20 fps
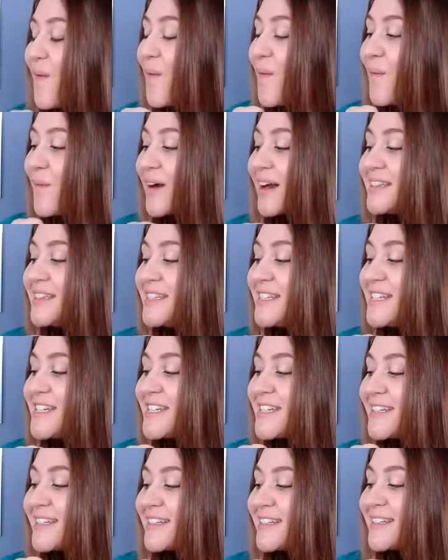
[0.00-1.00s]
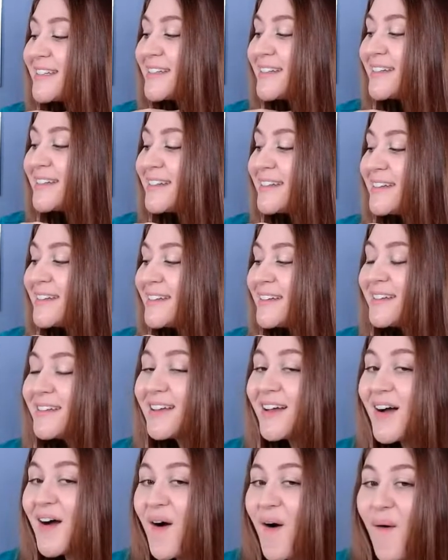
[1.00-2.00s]
Orange.
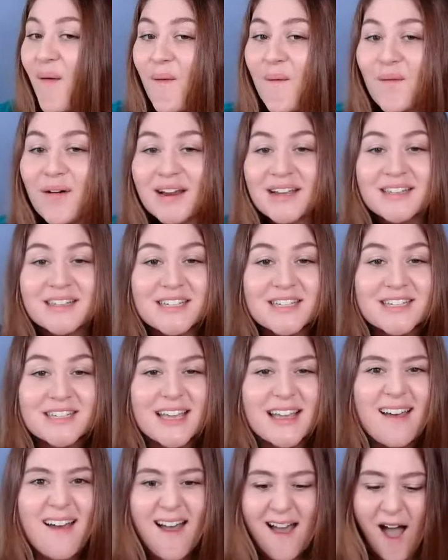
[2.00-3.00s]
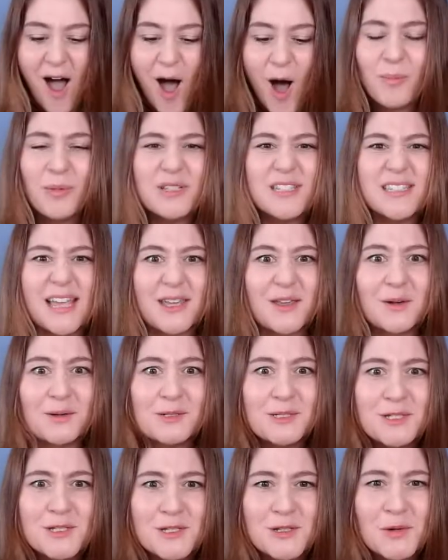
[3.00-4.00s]
Orange. Almost like you're
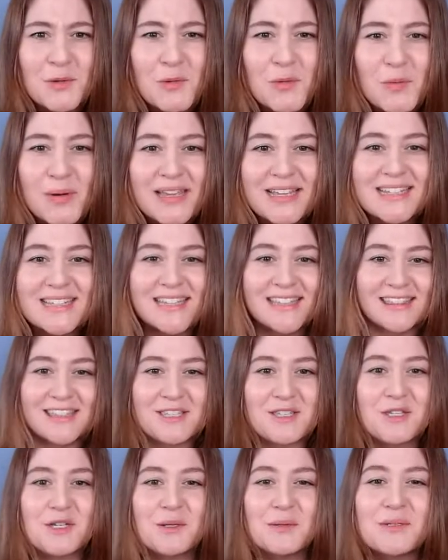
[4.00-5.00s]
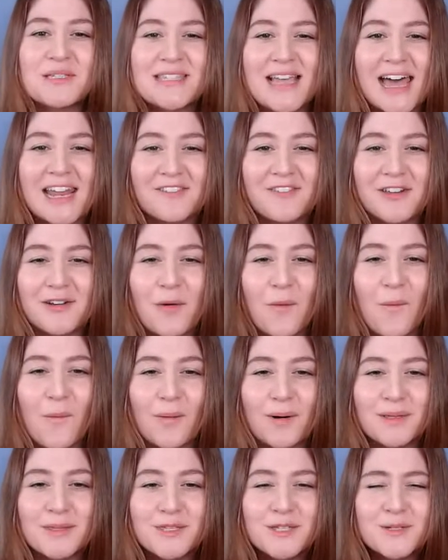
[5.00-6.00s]
squeezing the juice out of an
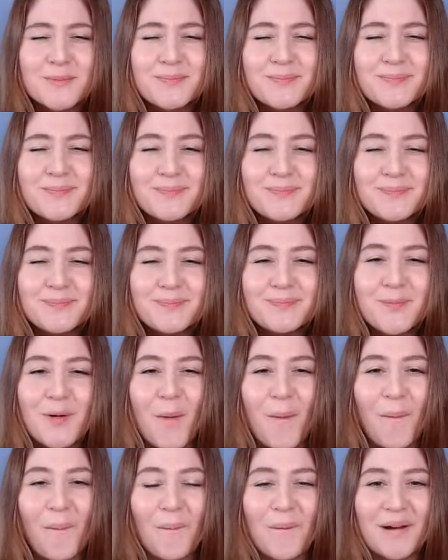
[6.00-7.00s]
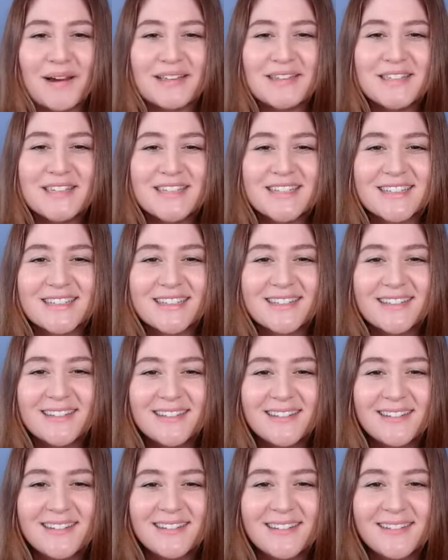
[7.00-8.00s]
orange. Orange.
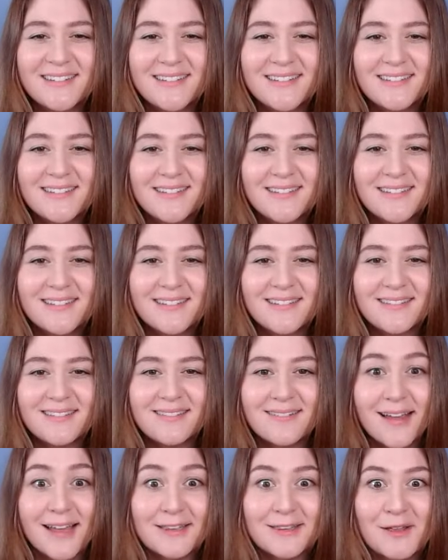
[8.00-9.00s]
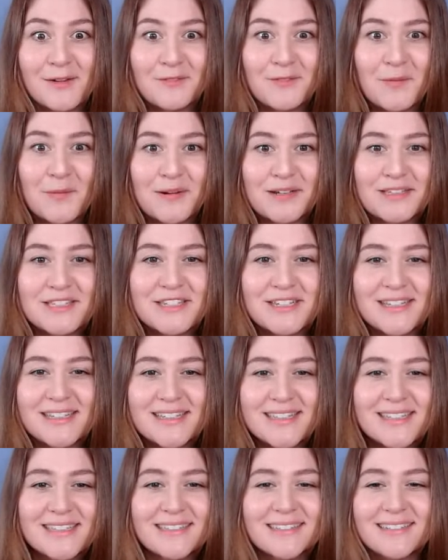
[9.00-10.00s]
I love
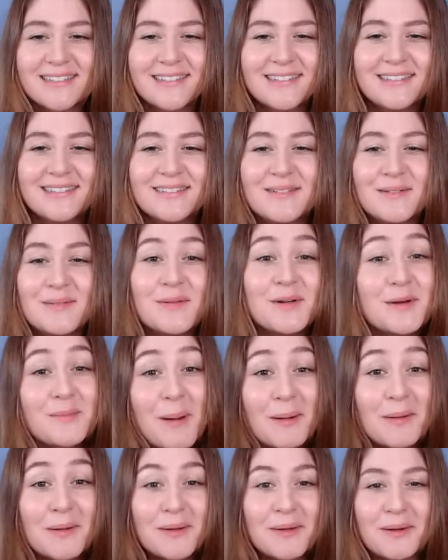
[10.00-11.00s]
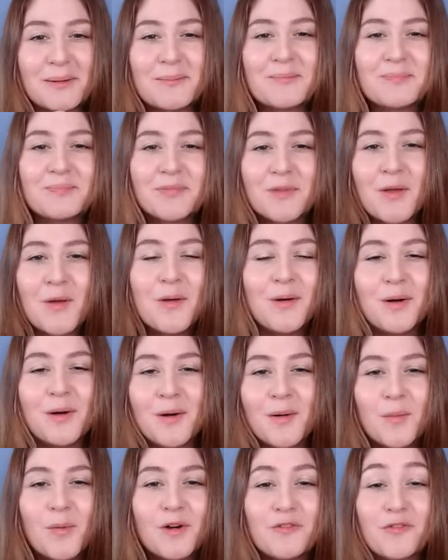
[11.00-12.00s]
oranges. What about you?
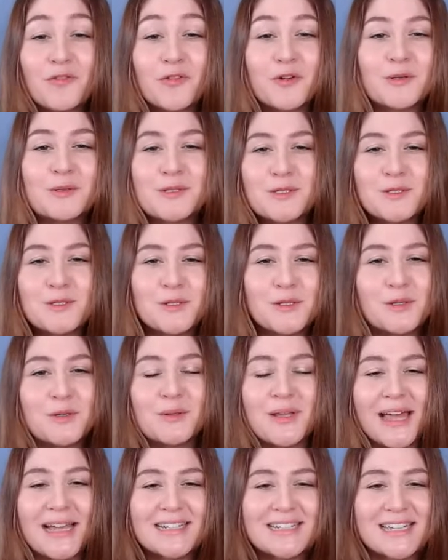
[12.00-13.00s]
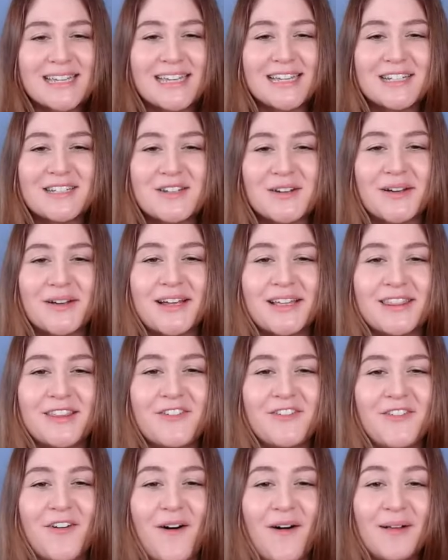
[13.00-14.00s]
What fruits do you like to eat during the
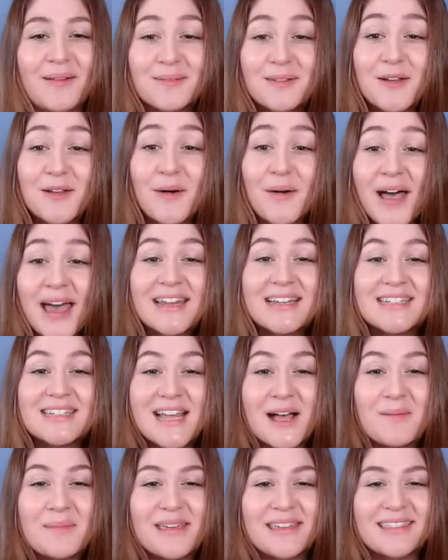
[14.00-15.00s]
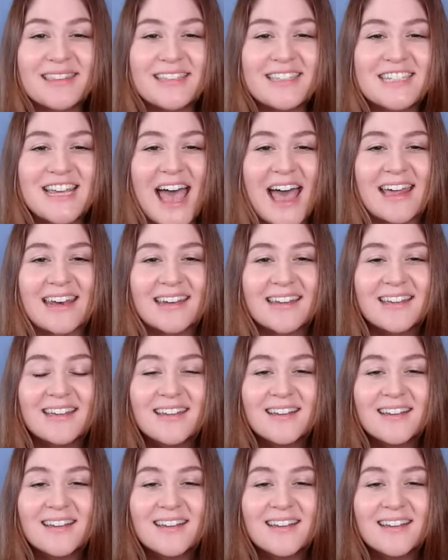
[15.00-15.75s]
fall? Go ahead and tell me in the chat.